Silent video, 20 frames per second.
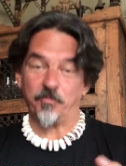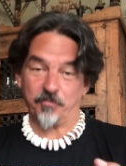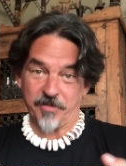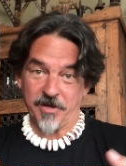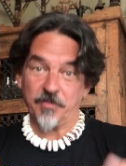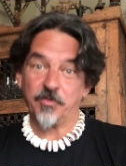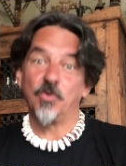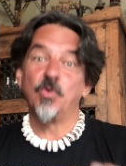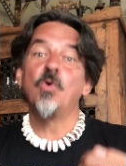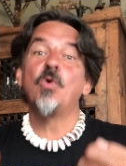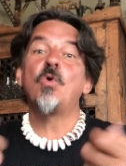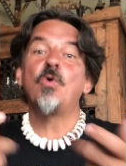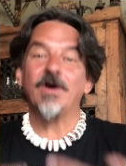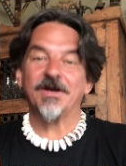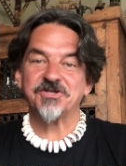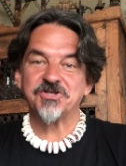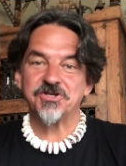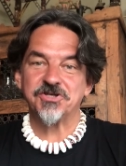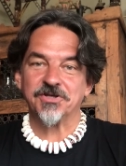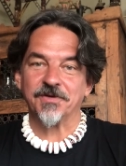people who
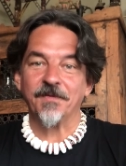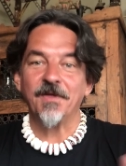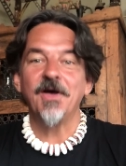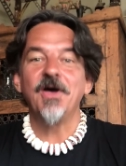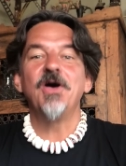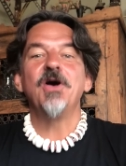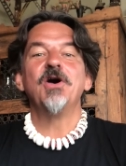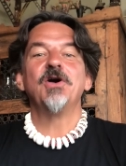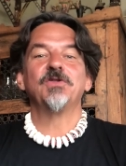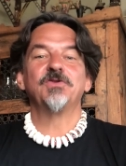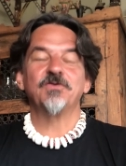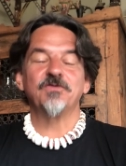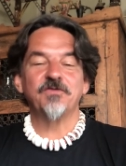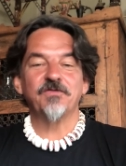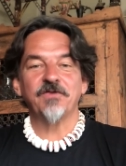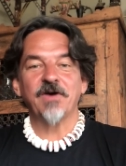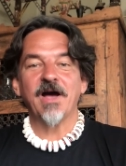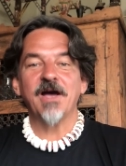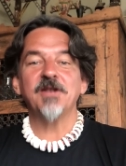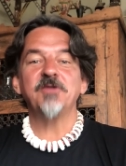question, to
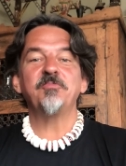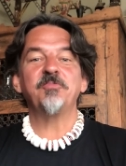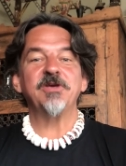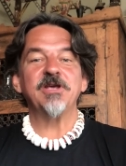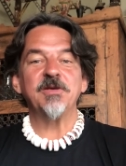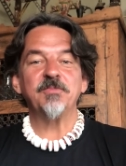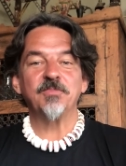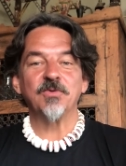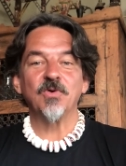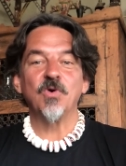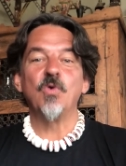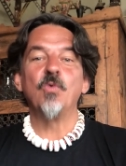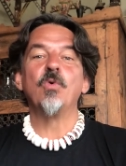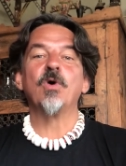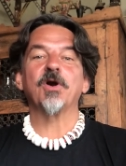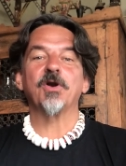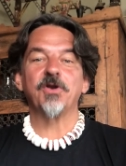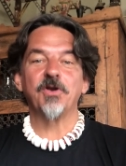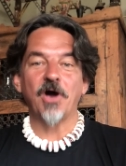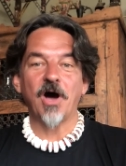find people who
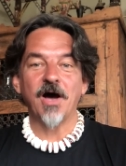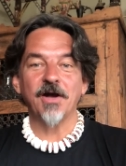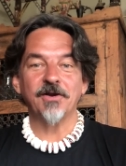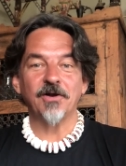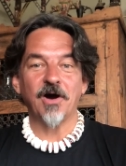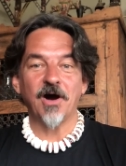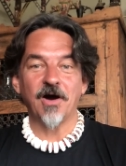were not